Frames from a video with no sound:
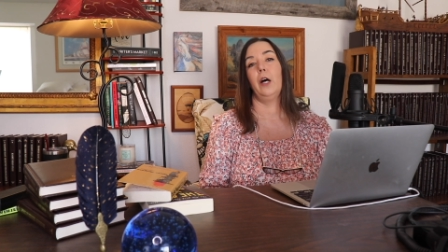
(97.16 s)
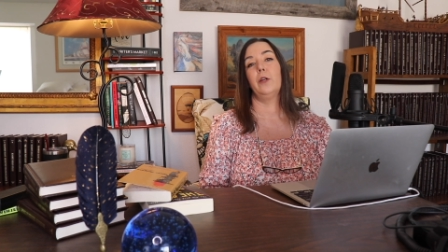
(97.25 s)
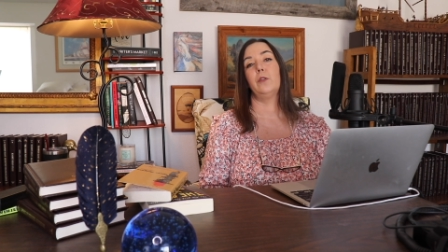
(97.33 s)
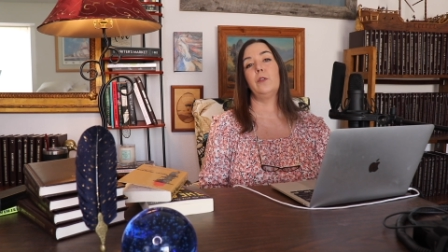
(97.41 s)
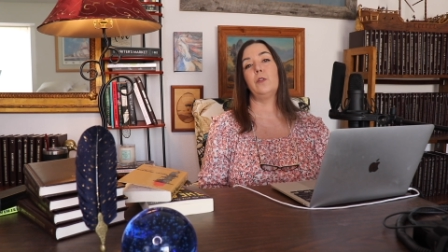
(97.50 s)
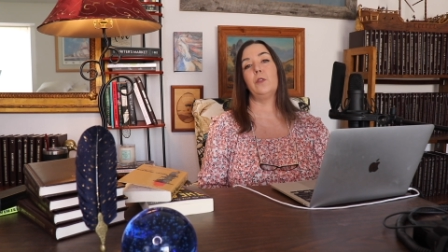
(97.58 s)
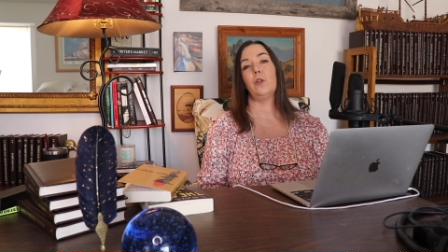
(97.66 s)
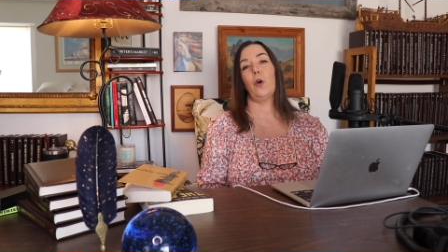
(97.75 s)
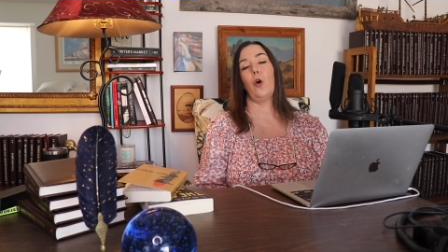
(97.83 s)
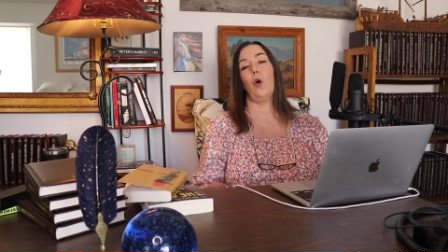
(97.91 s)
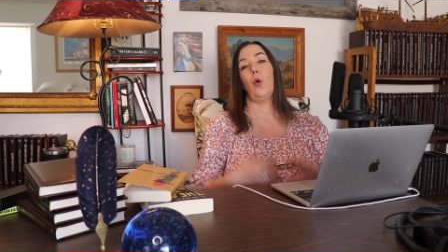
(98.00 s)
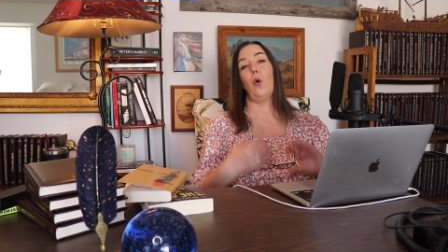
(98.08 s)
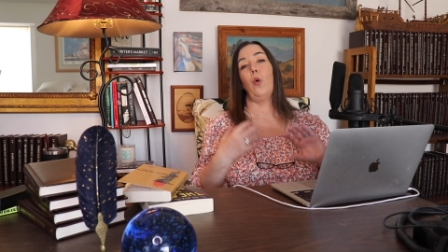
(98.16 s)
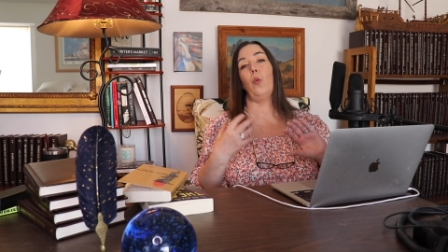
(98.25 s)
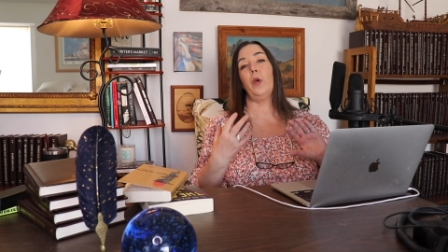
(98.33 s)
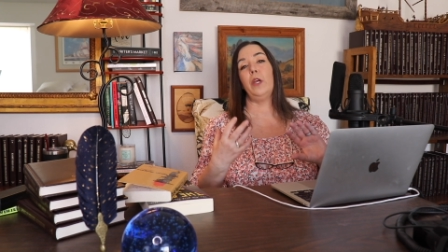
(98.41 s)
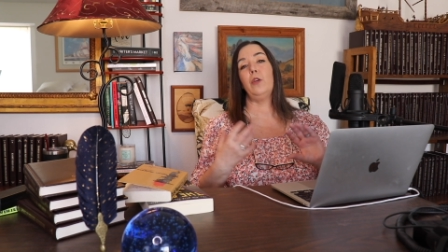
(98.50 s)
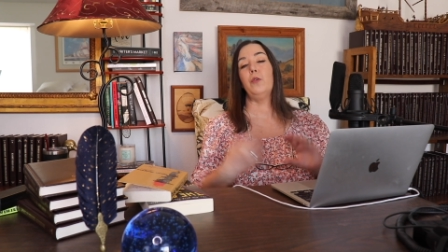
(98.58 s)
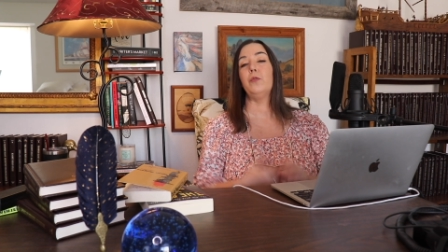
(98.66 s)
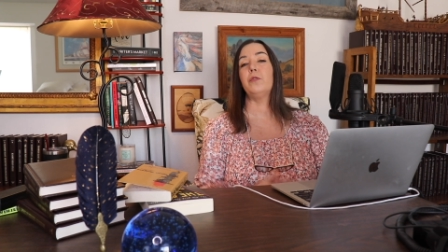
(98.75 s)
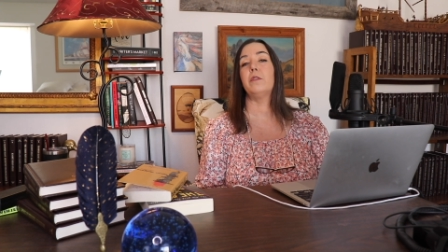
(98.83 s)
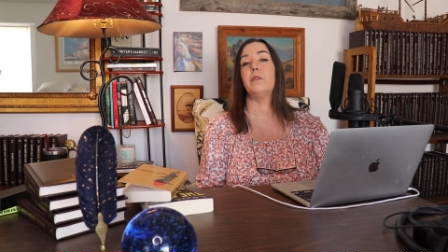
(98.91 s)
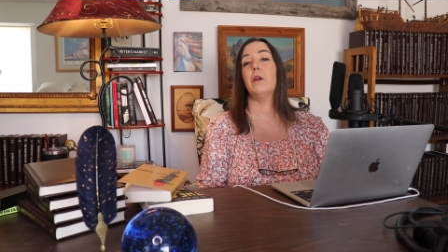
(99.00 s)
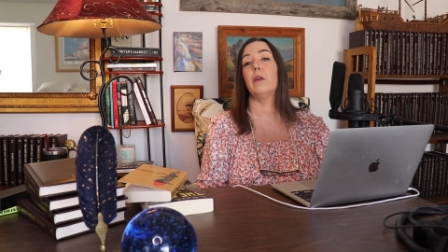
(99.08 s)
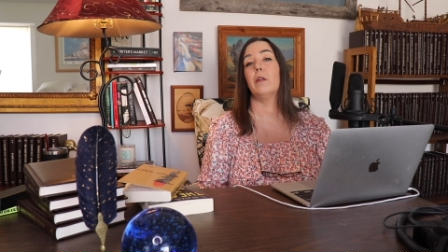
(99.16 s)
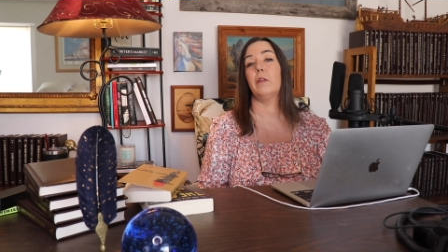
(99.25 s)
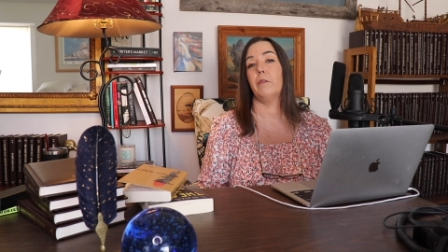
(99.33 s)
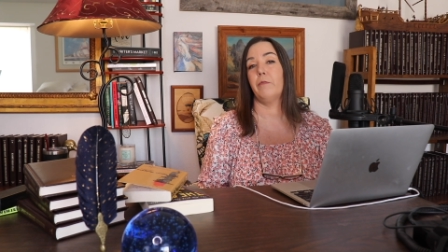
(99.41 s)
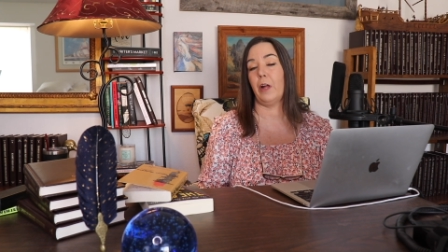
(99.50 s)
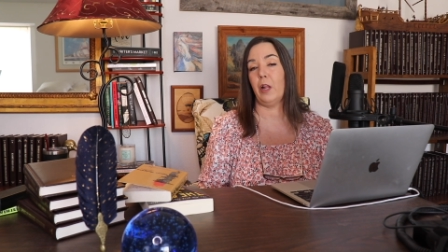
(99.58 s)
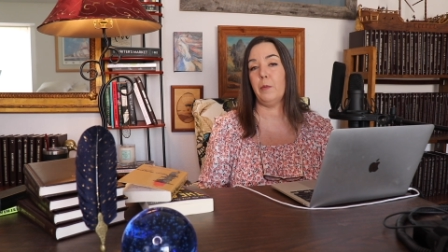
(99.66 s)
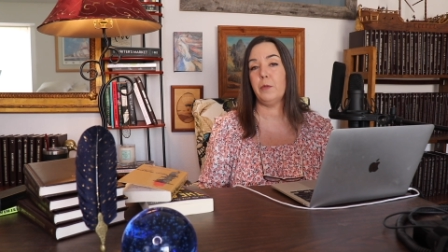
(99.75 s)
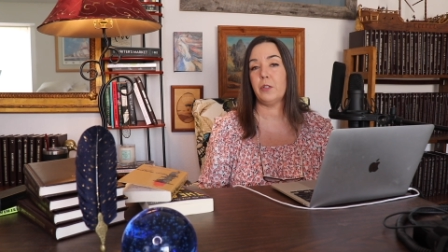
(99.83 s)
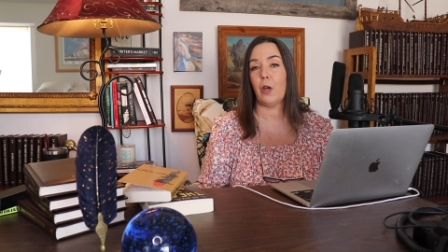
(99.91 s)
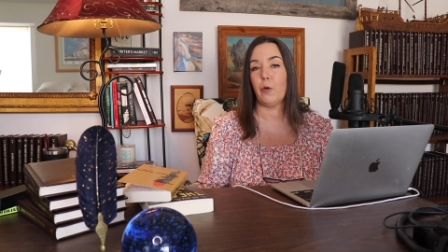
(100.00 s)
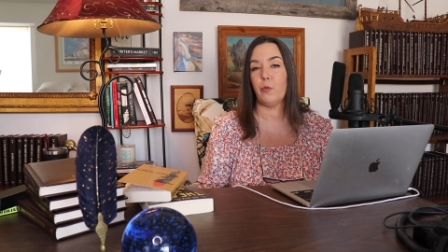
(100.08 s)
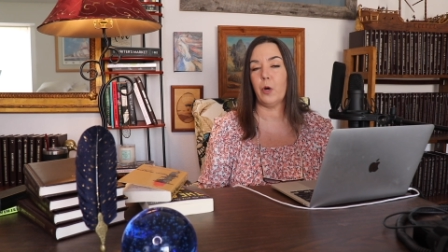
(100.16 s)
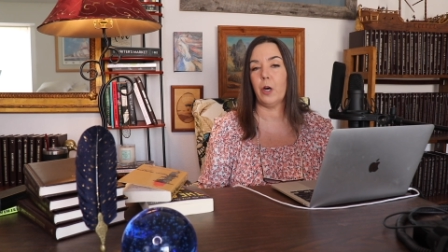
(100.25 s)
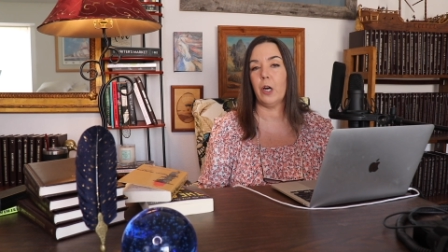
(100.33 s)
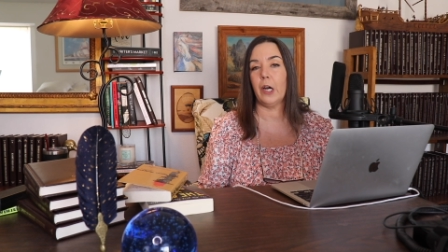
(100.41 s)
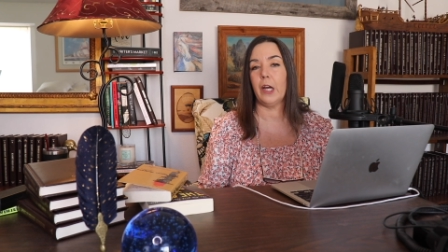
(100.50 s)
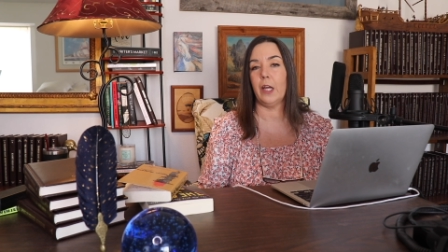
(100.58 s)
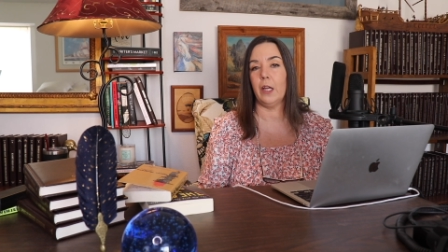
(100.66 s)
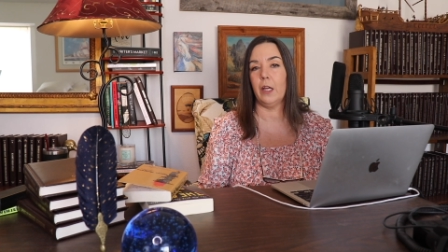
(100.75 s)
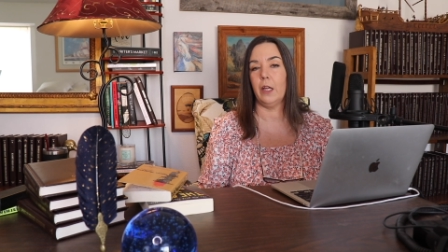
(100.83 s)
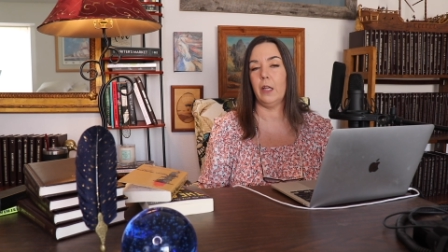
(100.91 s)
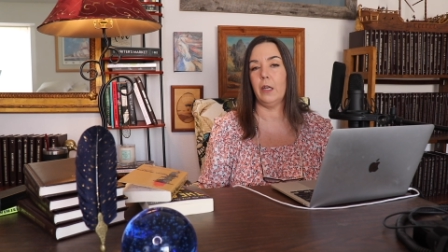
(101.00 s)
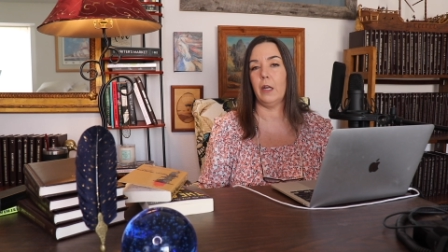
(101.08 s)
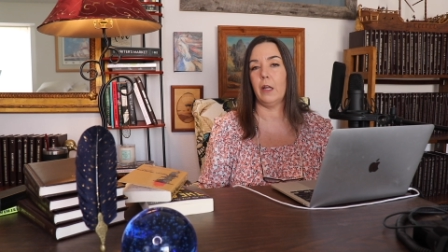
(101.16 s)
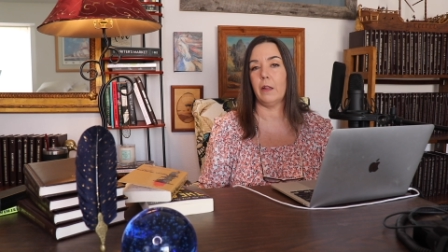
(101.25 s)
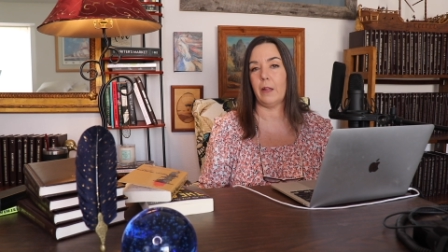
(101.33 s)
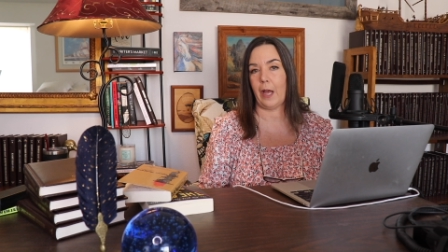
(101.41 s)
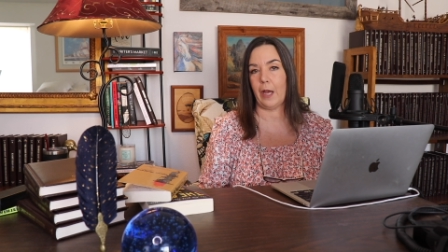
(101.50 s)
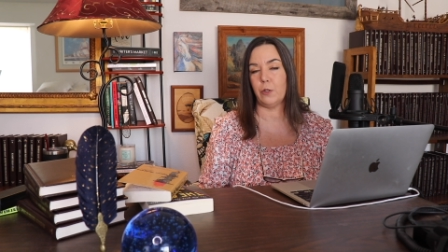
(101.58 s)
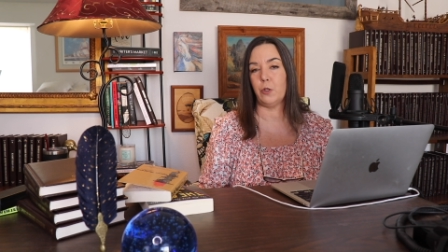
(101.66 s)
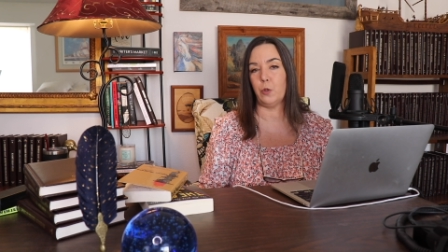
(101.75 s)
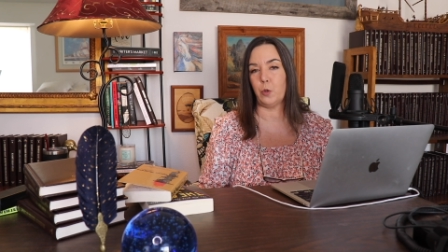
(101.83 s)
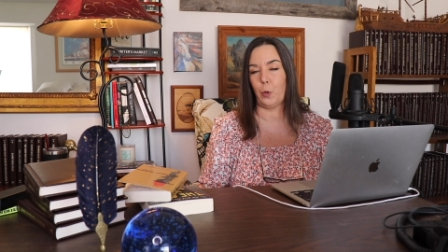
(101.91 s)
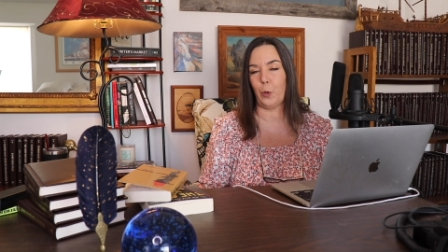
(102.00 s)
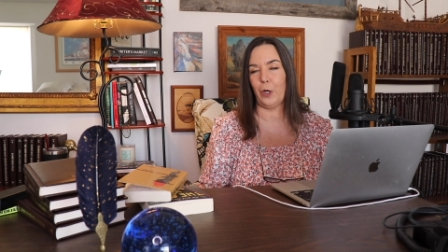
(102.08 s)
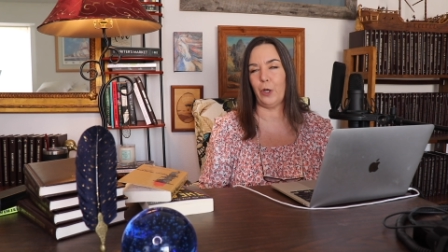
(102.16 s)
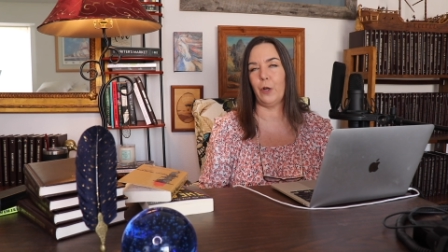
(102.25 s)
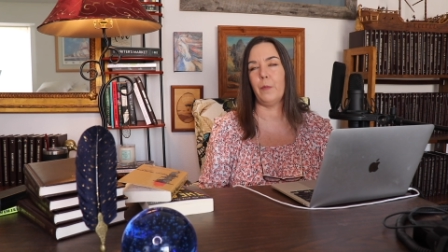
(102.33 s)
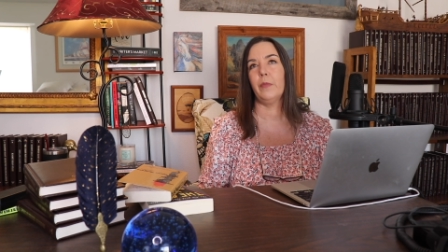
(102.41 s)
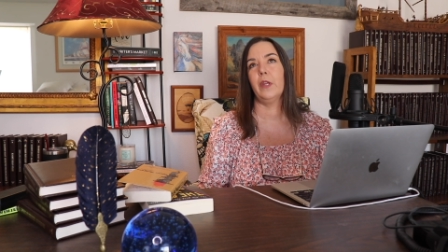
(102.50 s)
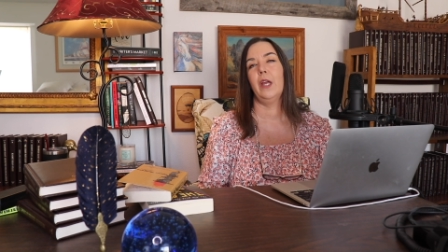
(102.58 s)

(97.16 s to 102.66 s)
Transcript: So we used the Vellum software in that tutorial.